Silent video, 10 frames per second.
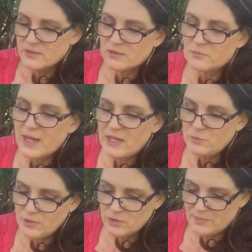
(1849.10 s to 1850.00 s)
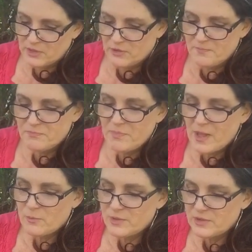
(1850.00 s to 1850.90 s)
The Red Wheelbarrow
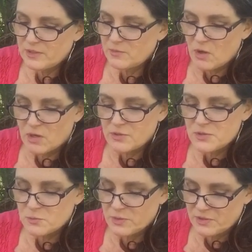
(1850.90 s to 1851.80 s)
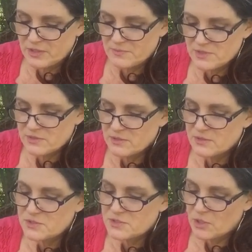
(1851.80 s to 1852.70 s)
by William Carlos Williams.
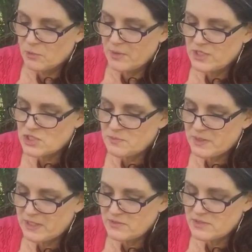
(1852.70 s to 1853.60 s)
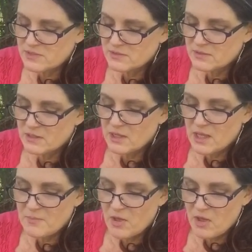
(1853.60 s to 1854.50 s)
So much depends
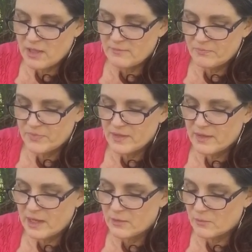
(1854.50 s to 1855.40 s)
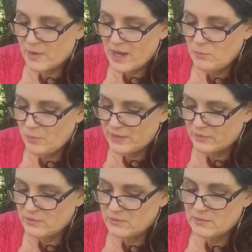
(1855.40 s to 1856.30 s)
upon a red
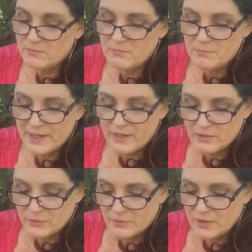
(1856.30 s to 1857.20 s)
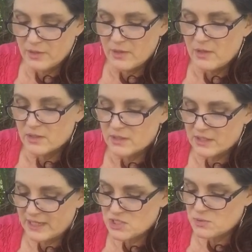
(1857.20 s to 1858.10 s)
wheel barrow,
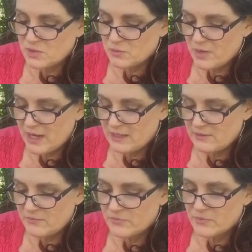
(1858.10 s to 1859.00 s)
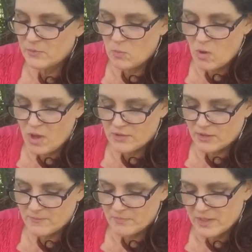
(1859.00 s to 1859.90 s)
glazed with rain,
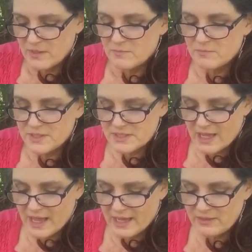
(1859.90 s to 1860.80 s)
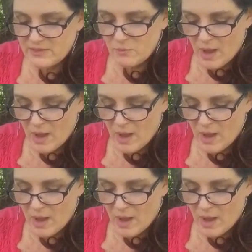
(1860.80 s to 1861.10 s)
water, beside the